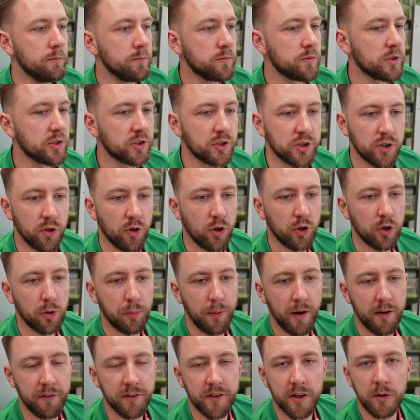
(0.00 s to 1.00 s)
Just showed up.
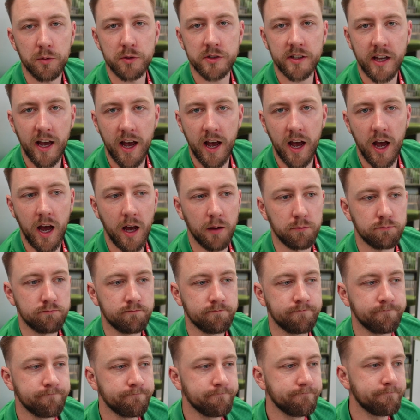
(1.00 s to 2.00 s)
Everything was calm.
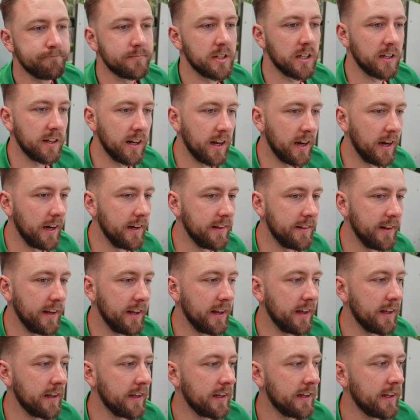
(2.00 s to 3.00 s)
Didn't let
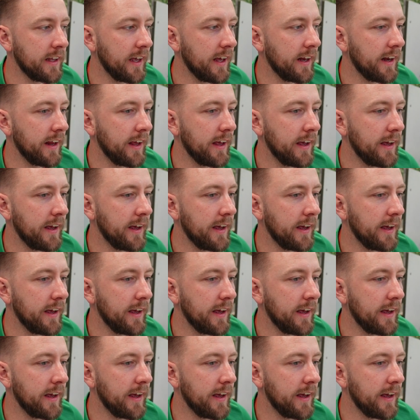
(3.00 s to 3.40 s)
anything get